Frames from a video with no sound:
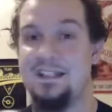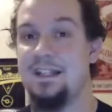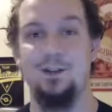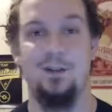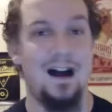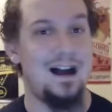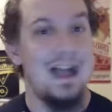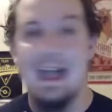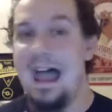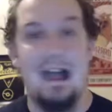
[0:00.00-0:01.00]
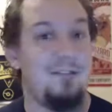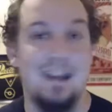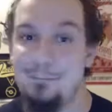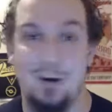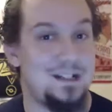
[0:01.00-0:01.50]
to have
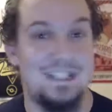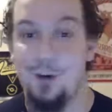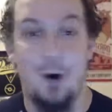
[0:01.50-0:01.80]
any mercy